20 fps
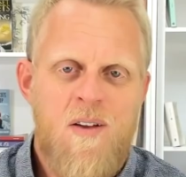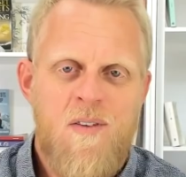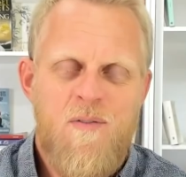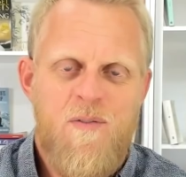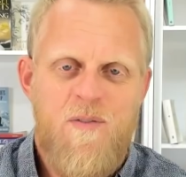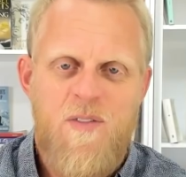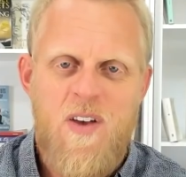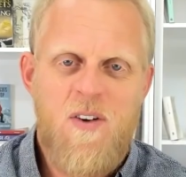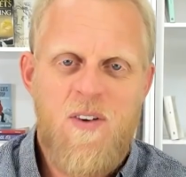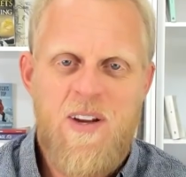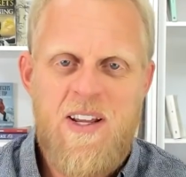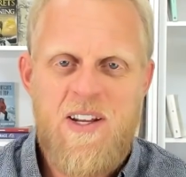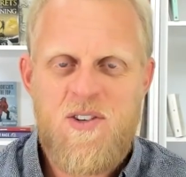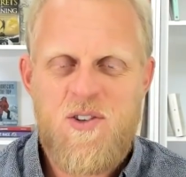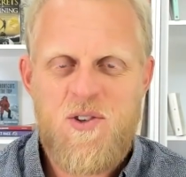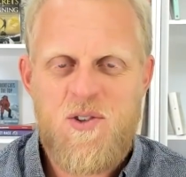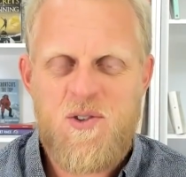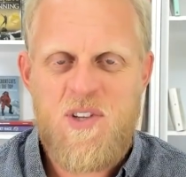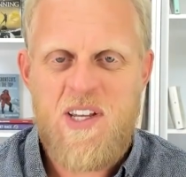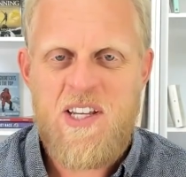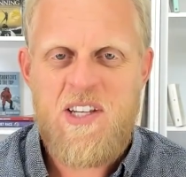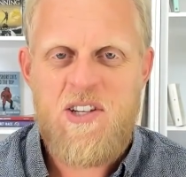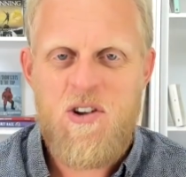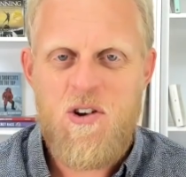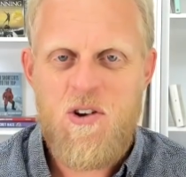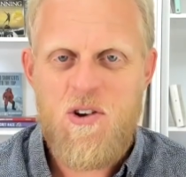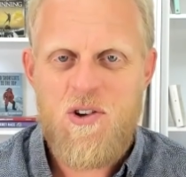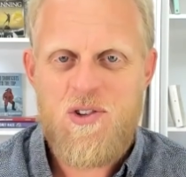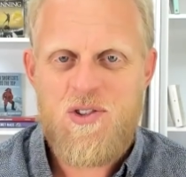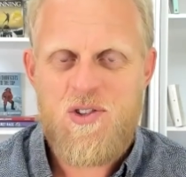very interesting
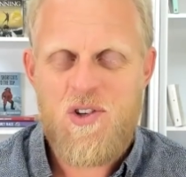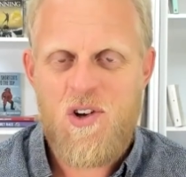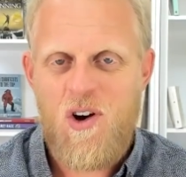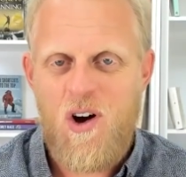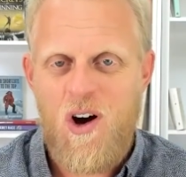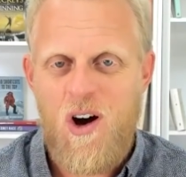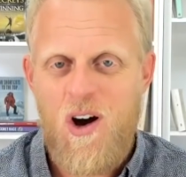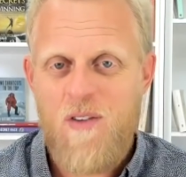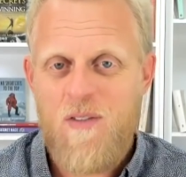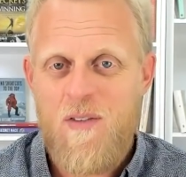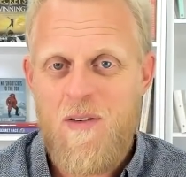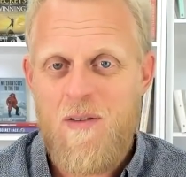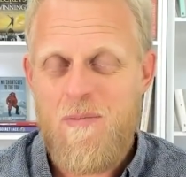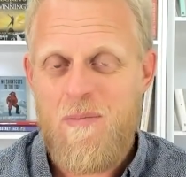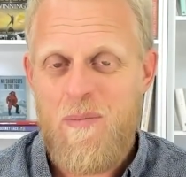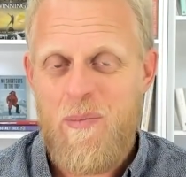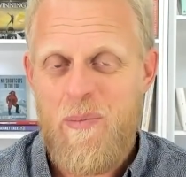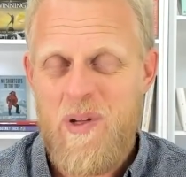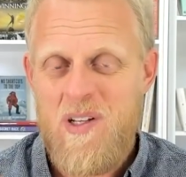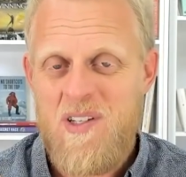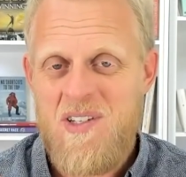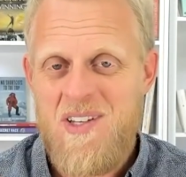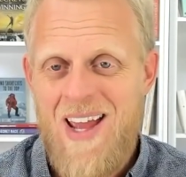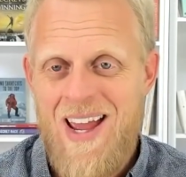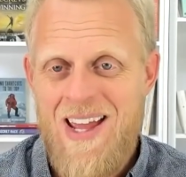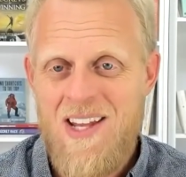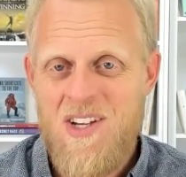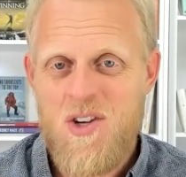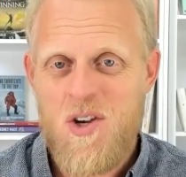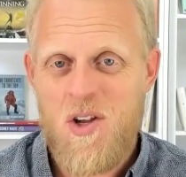news of
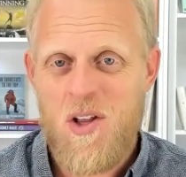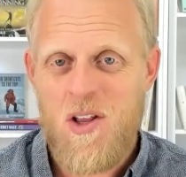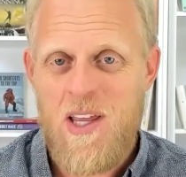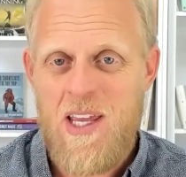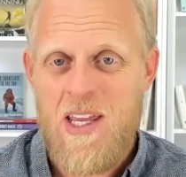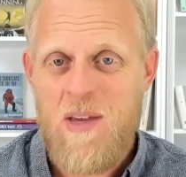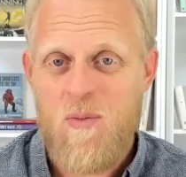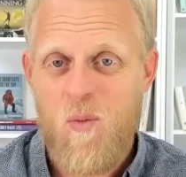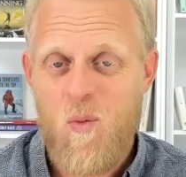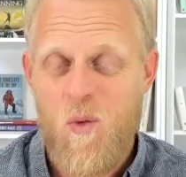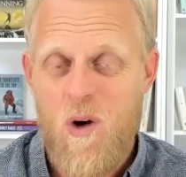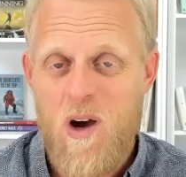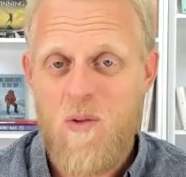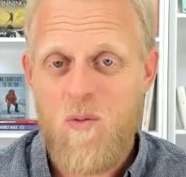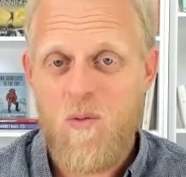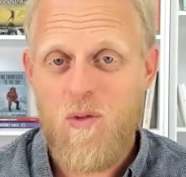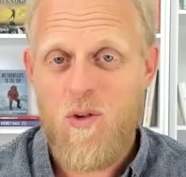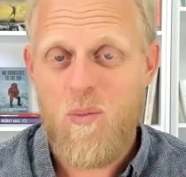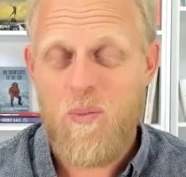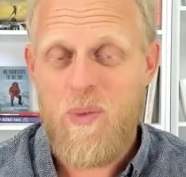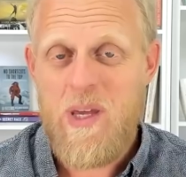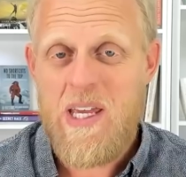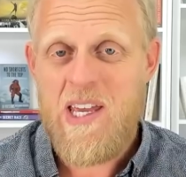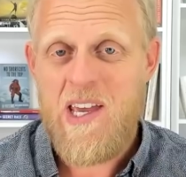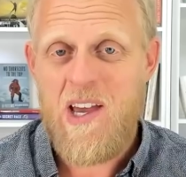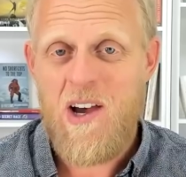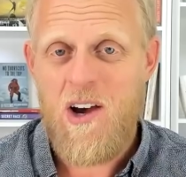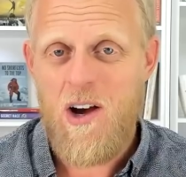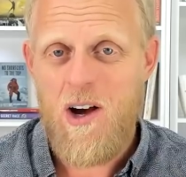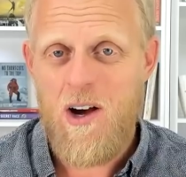potentially what will
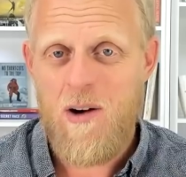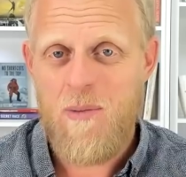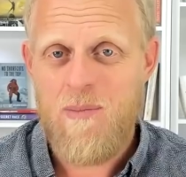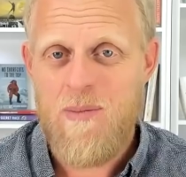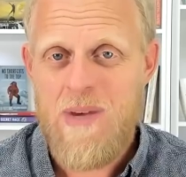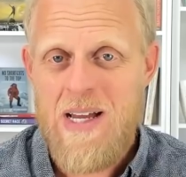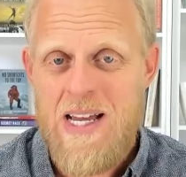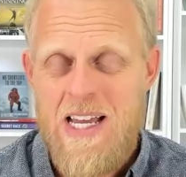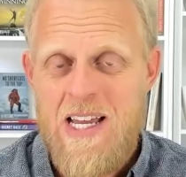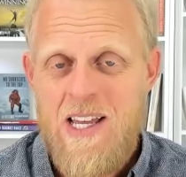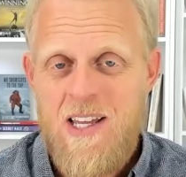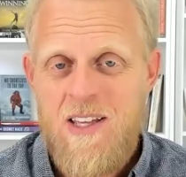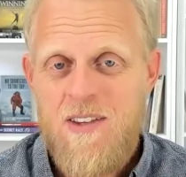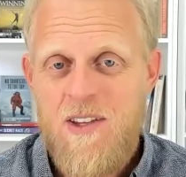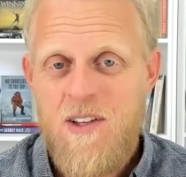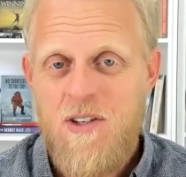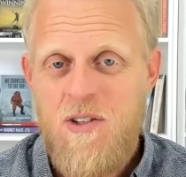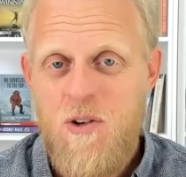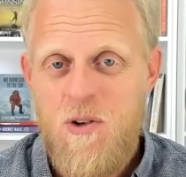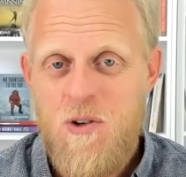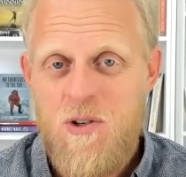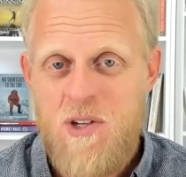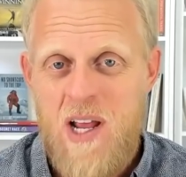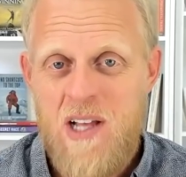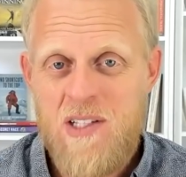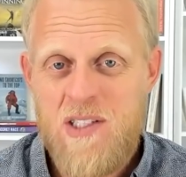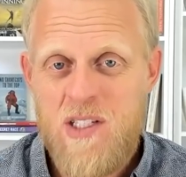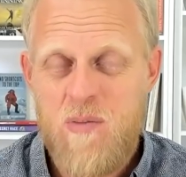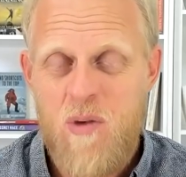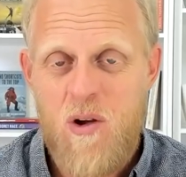become the new
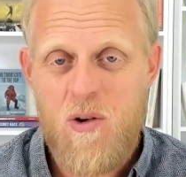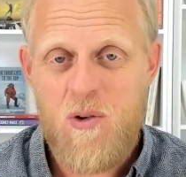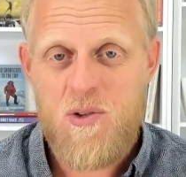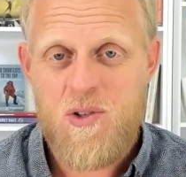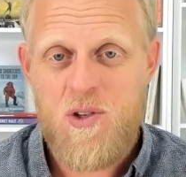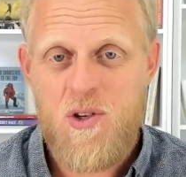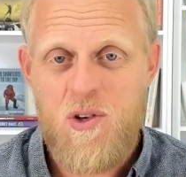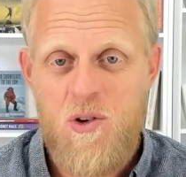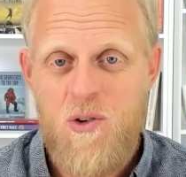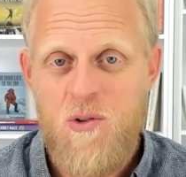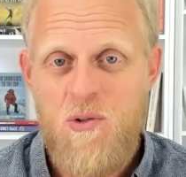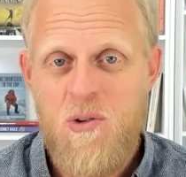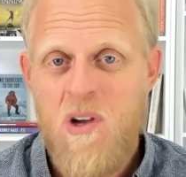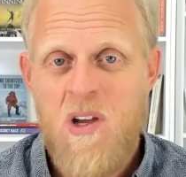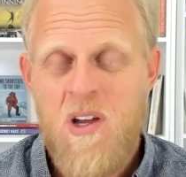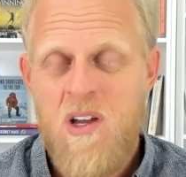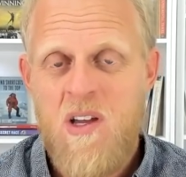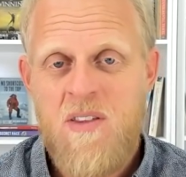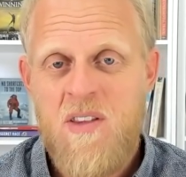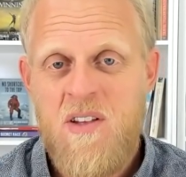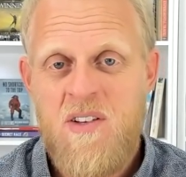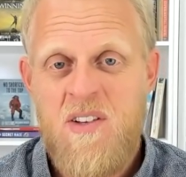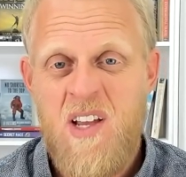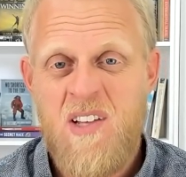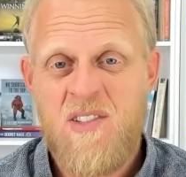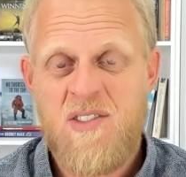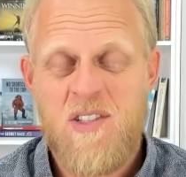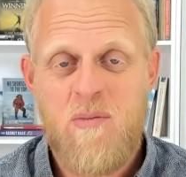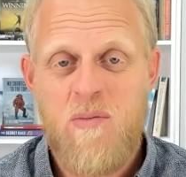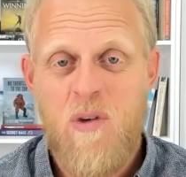Tesla Model 2, the
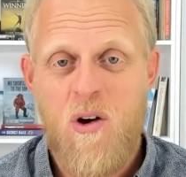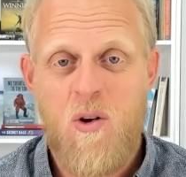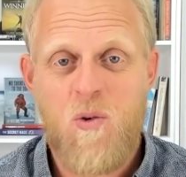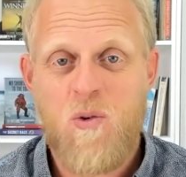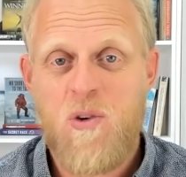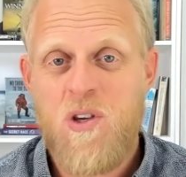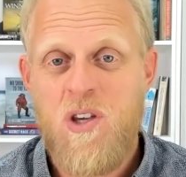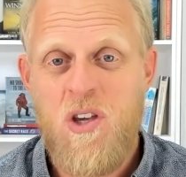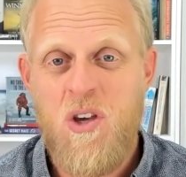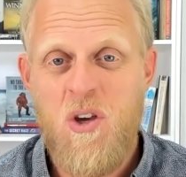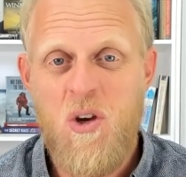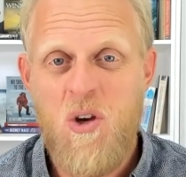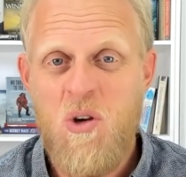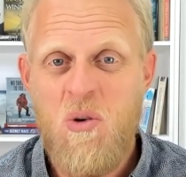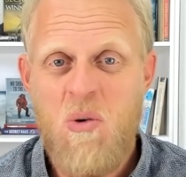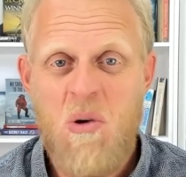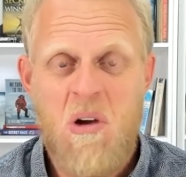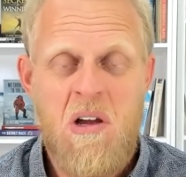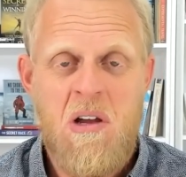Tesla Model Q,